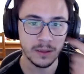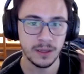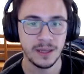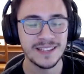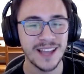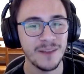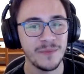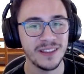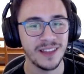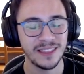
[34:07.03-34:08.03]
he's got to
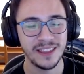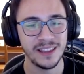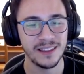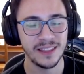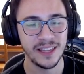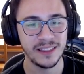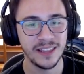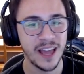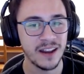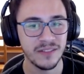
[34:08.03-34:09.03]
be like
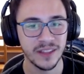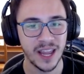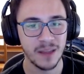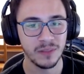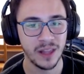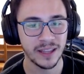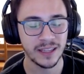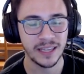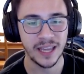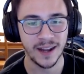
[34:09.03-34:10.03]
the end of the game, like
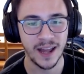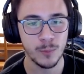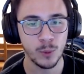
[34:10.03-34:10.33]
get hype.